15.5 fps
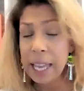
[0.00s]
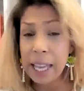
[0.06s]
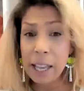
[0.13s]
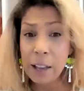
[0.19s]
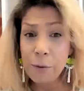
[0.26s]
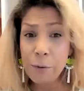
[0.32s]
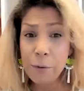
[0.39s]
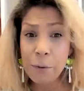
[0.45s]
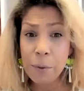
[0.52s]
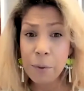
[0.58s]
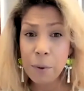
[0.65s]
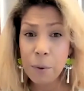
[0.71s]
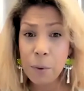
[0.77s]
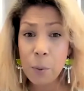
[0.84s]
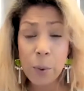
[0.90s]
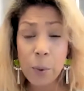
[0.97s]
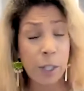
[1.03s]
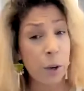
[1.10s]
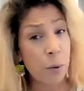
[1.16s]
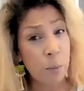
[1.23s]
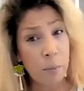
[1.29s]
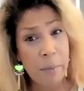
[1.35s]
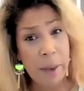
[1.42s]
If we
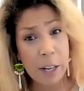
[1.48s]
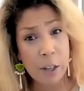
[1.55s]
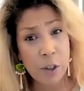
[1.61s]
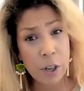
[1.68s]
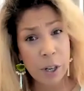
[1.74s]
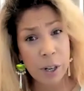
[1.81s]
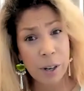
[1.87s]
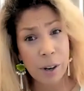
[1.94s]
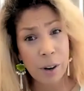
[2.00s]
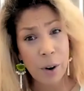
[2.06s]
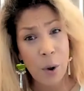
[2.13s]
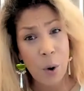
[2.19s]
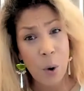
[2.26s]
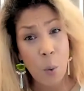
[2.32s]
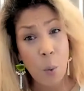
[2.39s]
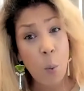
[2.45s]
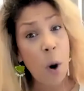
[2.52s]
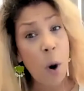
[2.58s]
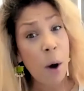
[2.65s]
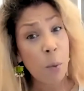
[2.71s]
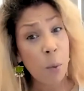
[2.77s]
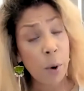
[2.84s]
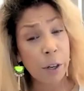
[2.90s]
don't measure
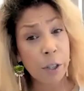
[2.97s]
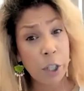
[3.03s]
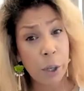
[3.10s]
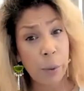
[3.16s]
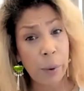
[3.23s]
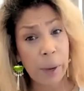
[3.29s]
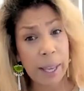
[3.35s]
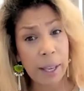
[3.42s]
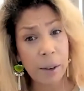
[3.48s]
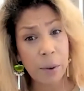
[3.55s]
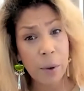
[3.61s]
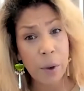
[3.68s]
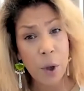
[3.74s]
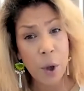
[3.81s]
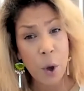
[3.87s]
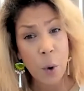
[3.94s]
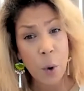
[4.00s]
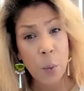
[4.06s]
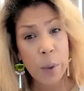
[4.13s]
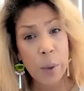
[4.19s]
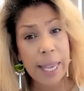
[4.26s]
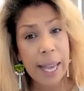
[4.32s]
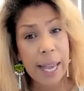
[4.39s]
what we're doing,
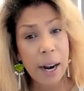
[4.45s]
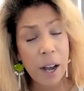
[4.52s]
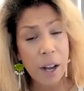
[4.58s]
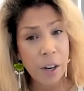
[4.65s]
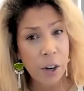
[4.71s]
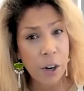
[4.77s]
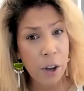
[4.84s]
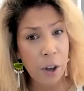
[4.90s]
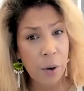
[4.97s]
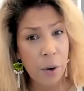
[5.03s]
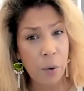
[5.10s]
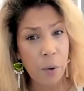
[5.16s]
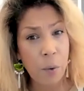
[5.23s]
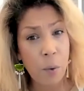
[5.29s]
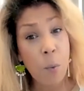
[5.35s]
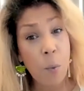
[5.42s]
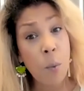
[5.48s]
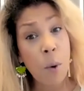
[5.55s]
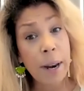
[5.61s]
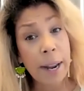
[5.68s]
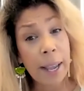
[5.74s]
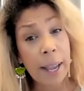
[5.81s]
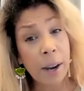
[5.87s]
we cannot know
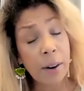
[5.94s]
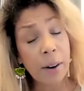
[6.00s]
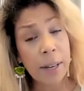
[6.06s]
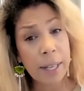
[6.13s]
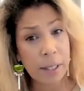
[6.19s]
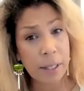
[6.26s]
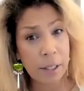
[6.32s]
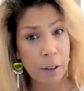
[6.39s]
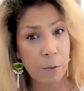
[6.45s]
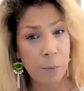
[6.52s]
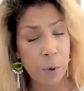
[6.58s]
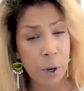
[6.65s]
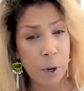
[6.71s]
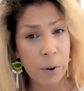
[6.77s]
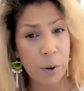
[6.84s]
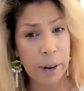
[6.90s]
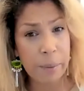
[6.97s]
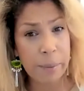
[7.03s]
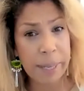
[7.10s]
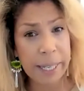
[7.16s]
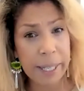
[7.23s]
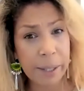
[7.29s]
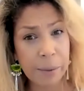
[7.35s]
what areas of
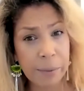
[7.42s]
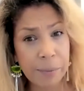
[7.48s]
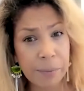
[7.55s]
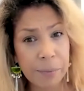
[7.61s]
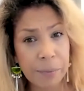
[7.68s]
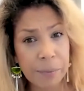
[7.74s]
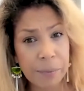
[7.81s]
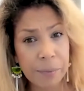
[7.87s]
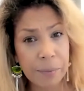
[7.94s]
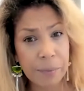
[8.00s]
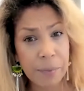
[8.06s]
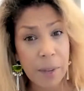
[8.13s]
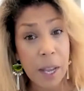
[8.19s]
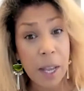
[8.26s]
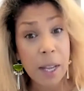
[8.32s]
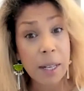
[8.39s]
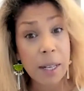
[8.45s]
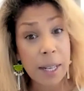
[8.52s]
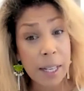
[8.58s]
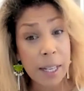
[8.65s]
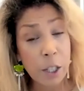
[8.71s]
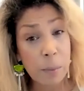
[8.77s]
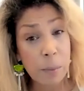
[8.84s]
programming
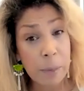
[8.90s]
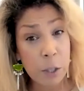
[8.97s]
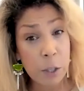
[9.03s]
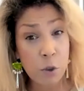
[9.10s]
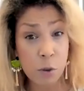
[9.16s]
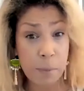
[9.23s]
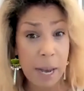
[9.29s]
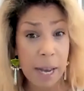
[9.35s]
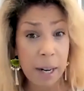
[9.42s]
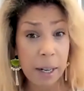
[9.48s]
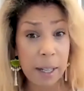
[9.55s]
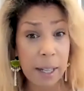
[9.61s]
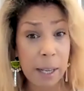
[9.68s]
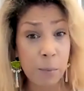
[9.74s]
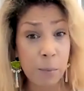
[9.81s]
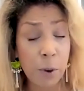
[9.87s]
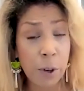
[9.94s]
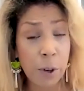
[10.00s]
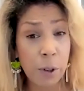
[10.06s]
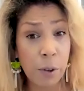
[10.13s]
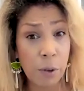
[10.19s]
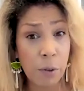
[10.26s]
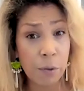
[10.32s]
need to be dramatically
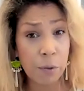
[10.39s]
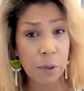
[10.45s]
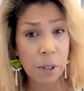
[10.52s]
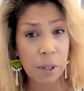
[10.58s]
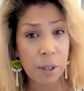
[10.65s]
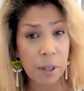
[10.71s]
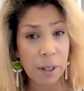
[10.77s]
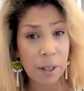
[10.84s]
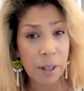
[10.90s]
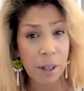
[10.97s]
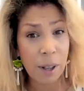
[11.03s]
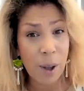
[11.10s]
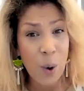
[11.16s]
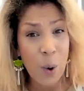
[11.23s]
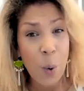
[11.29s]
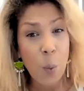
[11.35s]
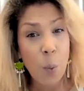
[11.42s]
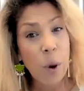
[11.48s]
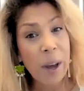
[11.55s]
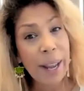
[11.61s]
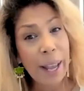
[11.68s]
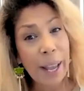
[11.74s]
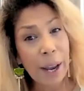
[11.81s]
improved,
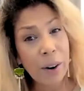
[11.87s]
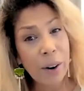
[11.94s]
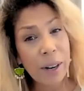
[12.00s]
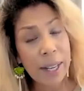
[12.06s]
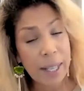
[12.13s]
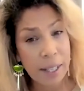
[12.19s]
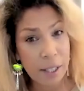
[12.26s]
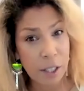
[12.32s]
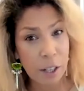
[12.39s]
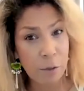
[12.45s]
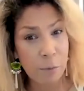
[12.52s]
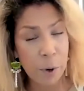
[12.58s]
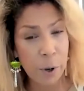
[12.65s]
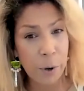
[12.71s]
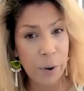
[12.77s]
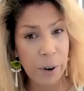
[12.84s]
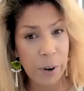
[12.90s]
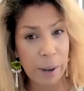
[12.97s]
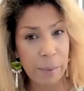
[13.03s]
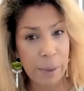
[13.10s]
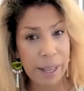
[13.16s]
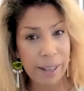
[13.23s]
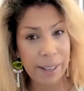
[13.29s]
what areas of
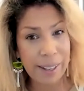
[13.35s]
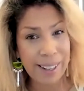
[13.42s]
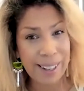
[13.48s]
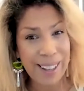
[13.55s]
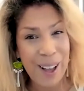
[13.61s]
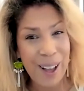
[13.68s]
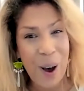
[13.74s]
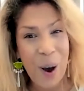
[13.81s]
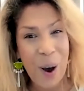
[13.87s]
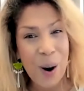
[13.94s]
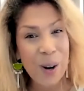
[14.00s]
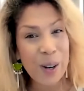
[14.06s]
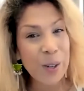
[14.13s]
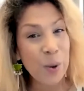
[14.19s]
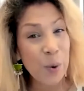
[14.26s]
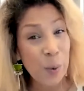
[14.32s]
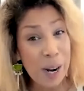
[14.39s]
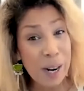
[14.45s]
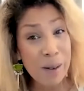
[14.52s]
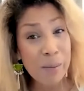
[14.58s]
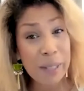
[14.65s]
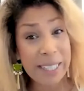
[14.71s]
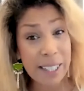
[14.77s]
programming are
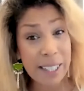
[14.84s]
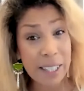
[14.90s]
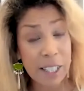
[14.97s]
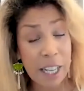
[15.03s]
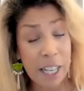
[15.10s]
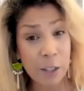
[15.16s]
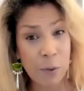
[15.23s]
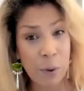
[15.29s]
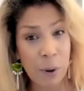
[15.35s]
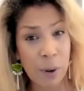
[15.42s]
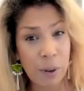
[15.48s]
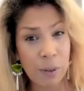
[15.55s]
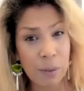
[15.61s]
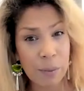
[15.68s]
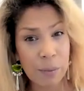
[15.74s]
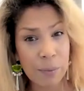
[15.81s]
incredibly successful